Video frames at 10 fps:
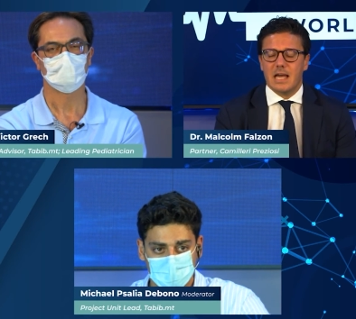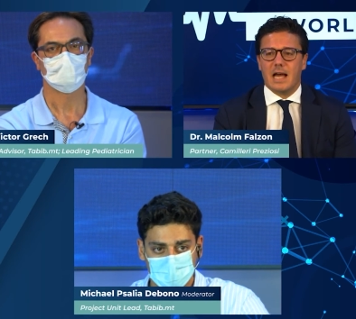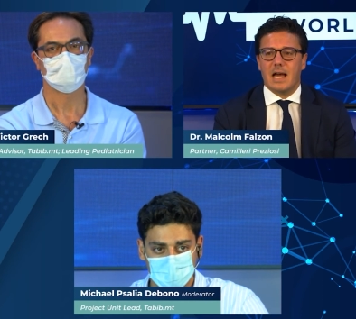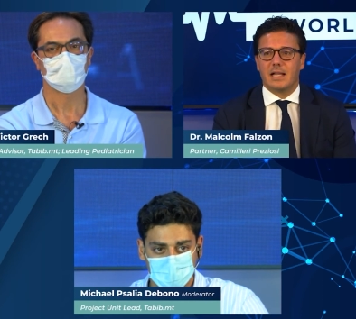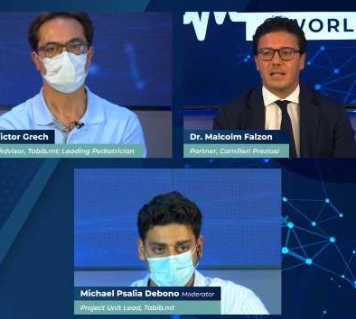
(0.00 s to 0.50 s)

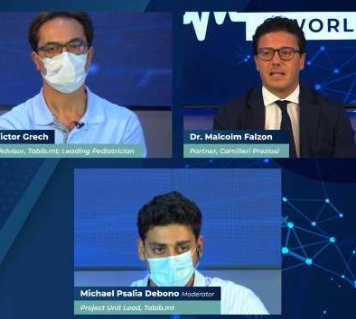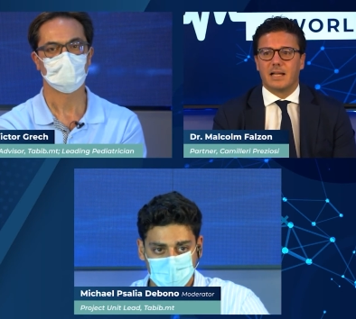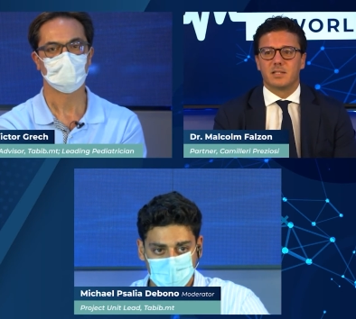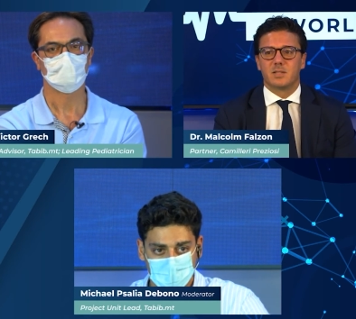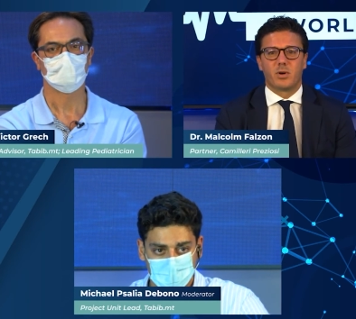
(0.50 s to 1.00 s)
Speaker 1: And
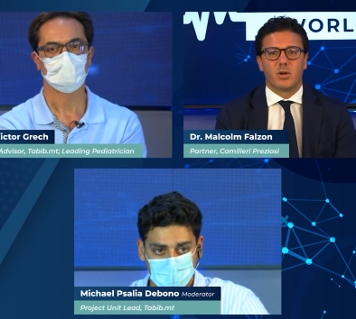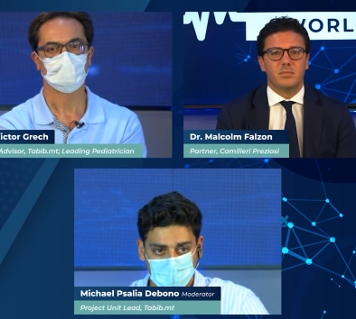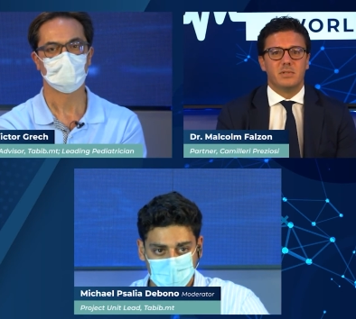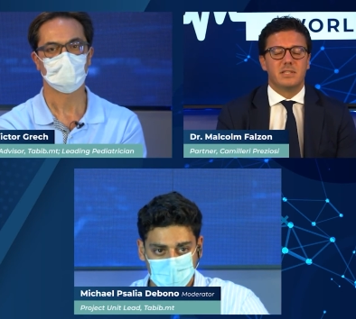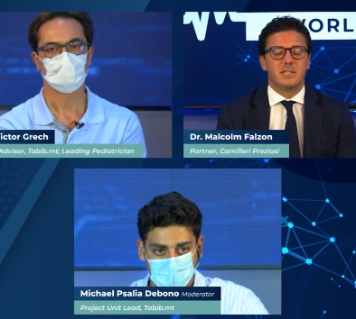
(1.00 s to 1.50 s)
that is
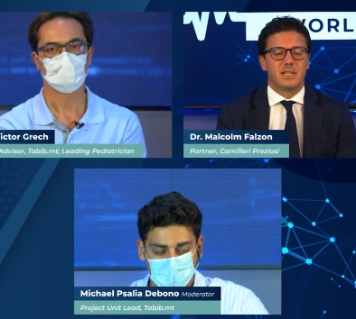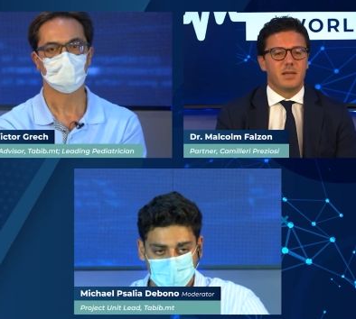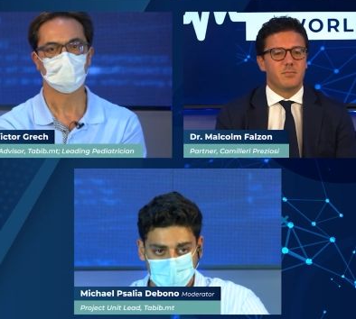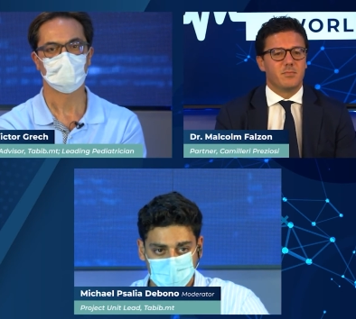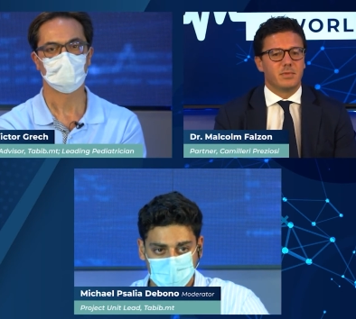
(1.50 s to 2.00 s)
probably the
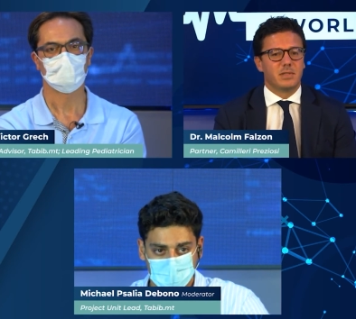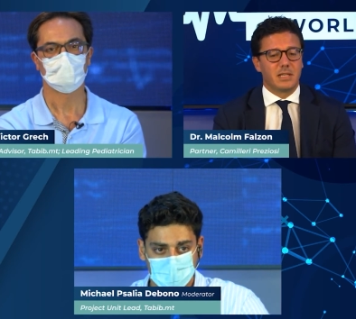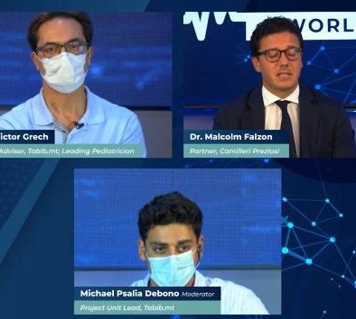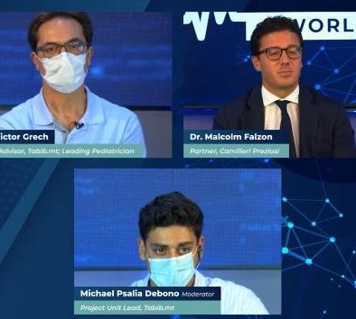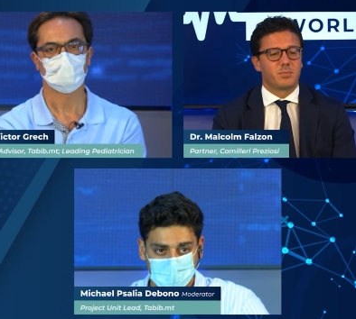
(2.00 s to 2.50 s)
same,
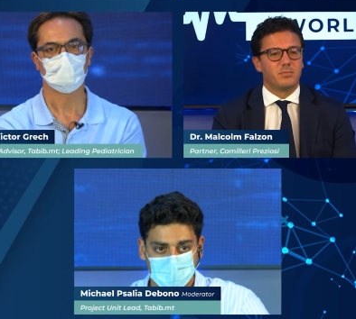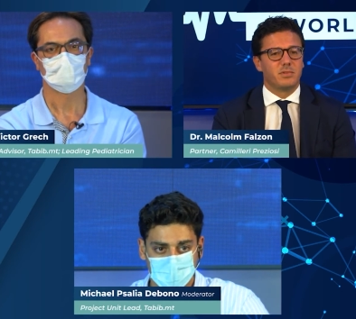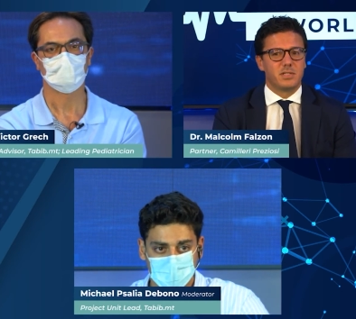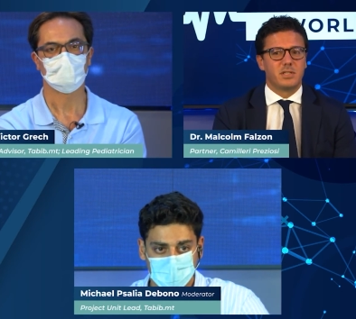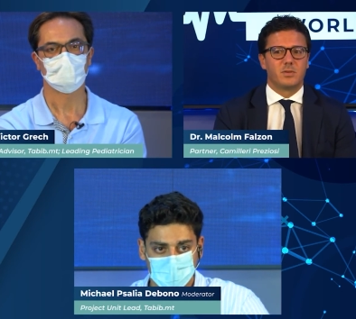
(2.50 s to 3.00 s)
that's probably
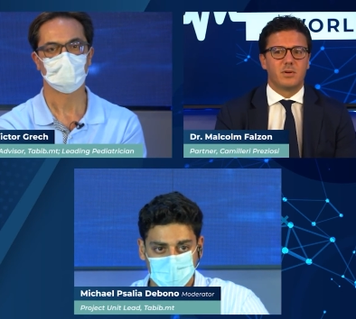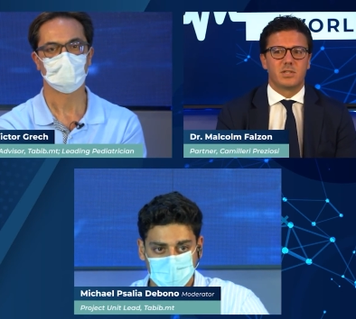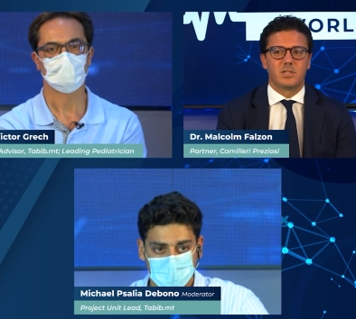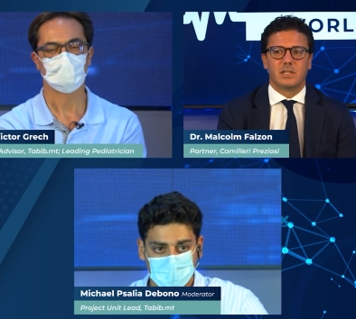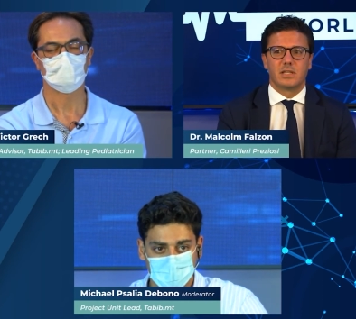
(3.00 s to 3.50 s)
the situation in the